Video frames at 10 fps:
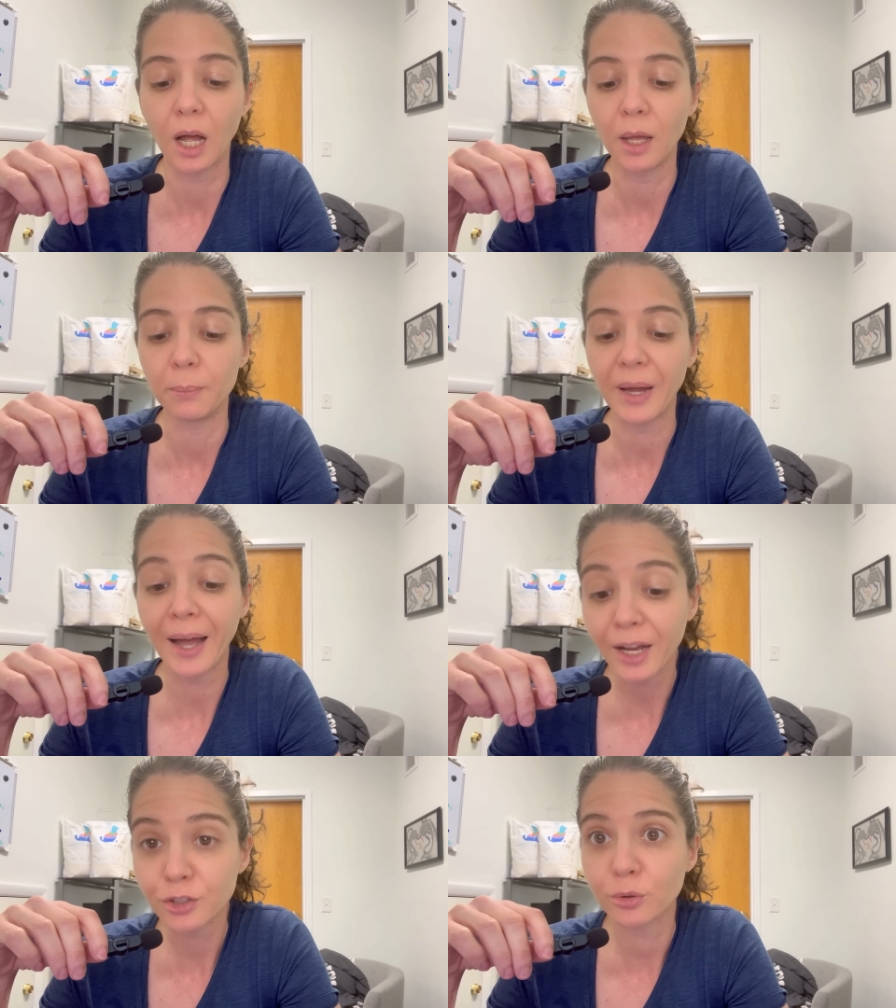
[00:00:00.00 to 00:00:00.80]
um,
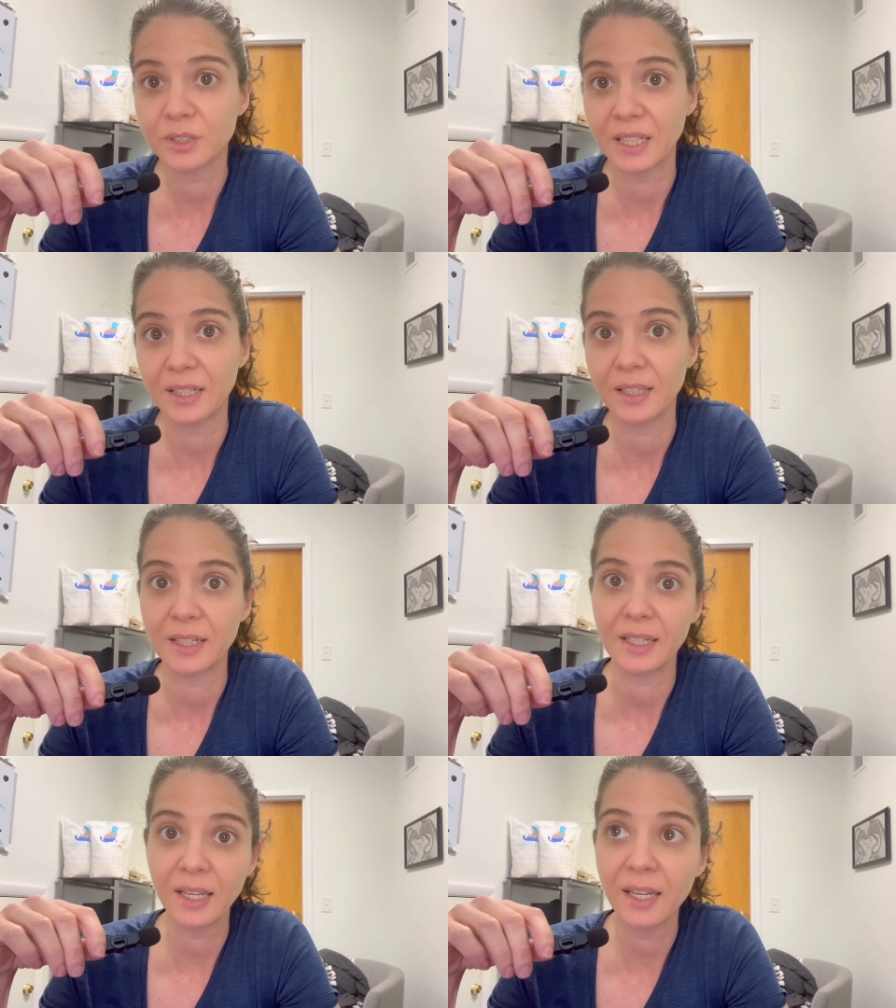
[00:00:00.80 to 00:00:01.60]
actual data
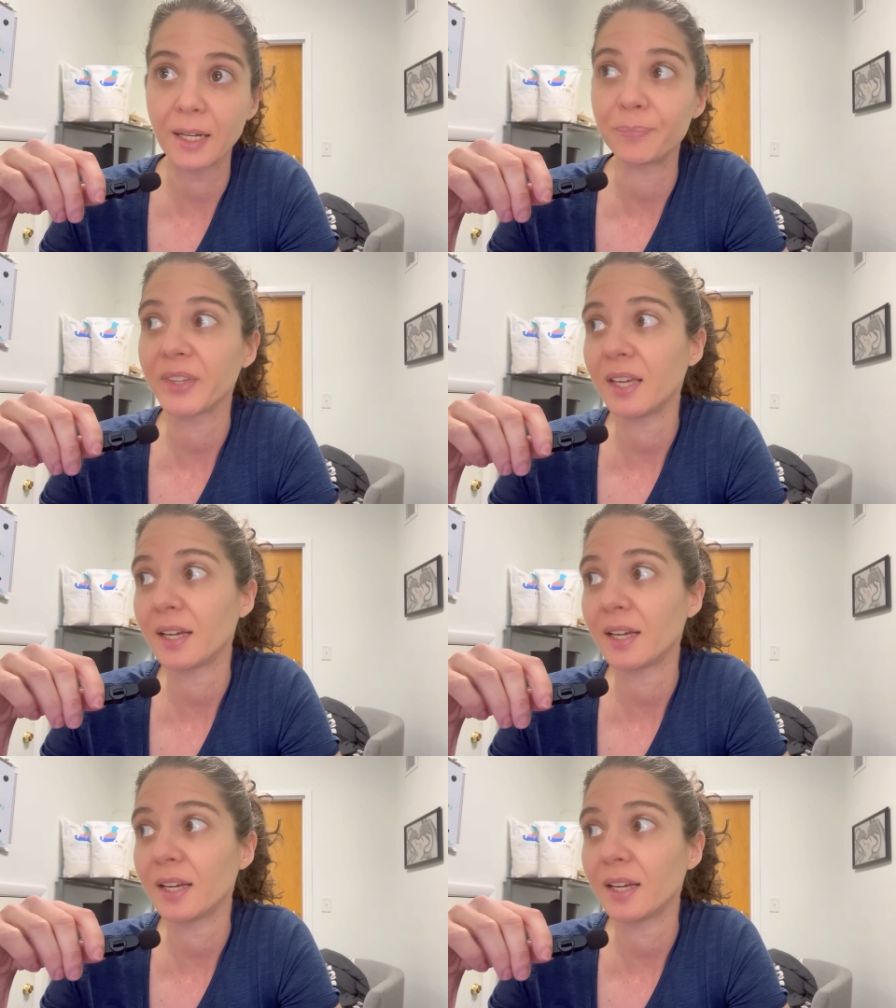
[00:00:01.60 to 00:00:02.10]
that i can